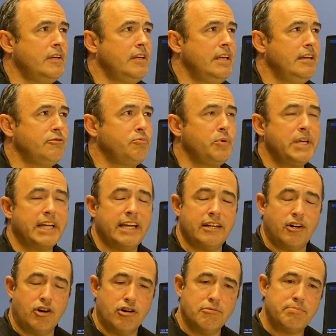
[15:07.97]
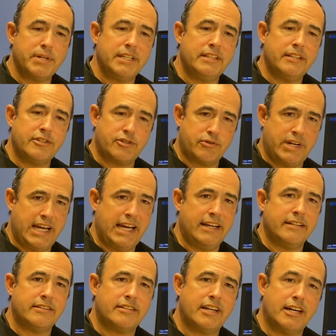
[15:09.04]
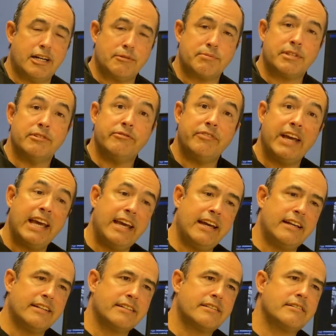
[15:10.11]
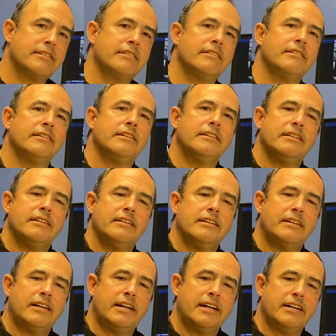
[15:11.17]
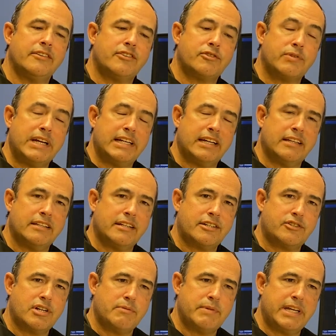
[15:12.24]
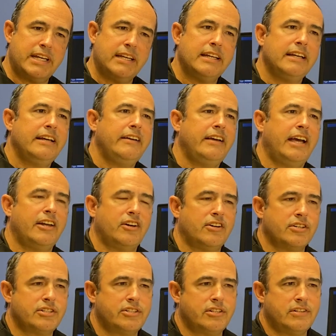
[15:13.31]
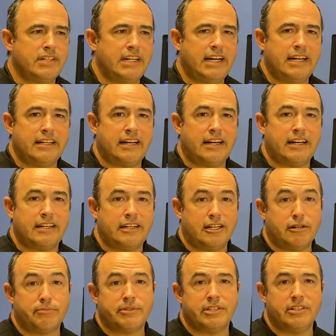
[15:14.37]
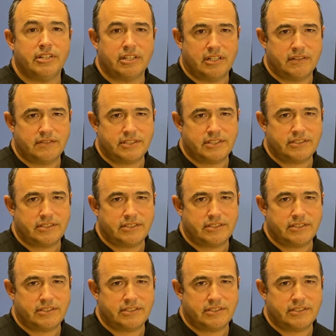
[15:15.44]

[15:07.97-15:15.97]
If we could open the drain to help the veins drain out of the extremity, and also help the nerves.